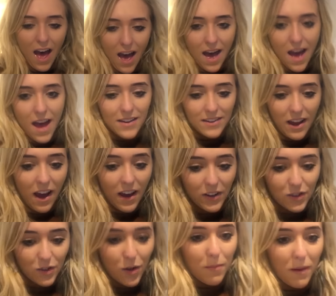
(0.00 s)
And I
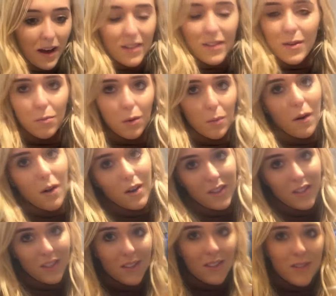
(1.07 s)
just got back some more
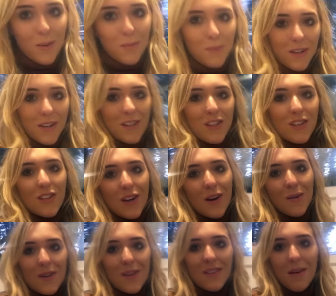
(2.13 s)
parcels, so I'm going to show you